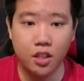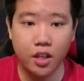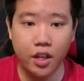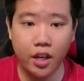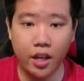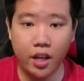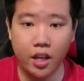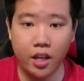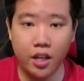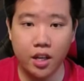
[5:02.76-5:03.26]

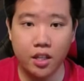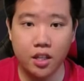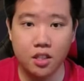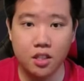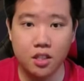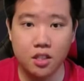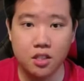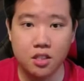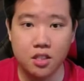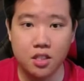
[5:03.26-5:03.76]
and
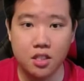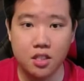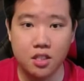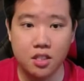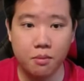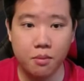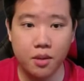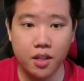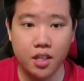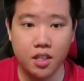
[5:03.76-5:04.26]

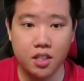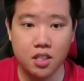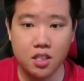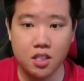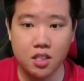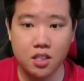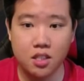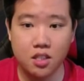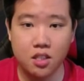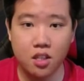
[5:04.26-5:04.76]
60
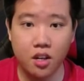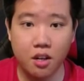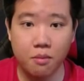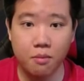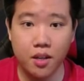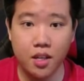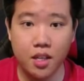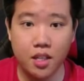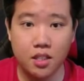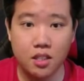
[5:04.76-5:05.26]
minutes, 30
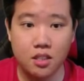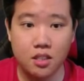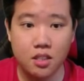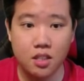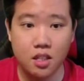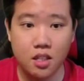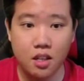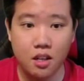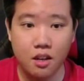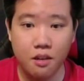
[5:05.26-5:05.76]
minutes,
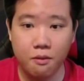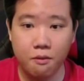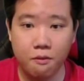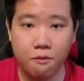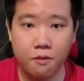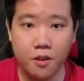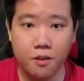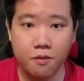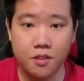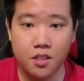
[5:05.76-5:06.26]

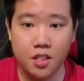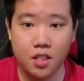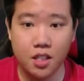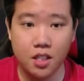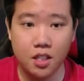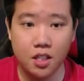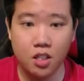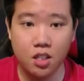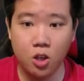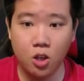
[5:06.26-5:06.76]

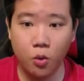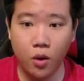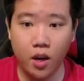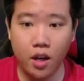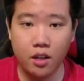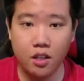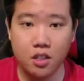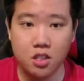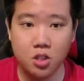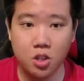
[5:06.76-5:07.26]
15. You know
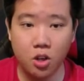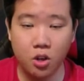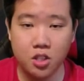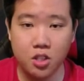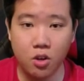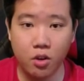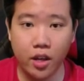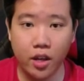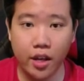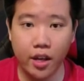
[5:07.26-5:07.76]
what? It's
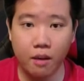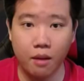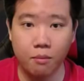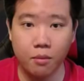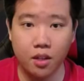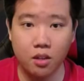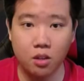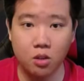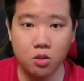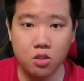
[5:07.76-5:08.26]
okay. I'm
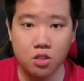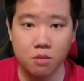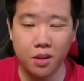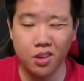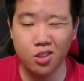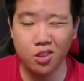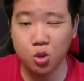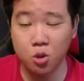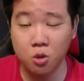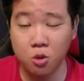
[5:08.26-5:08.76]
gonna lose
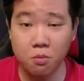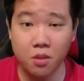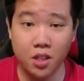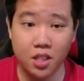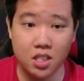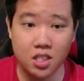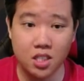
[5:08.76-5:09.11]
about 2 minutes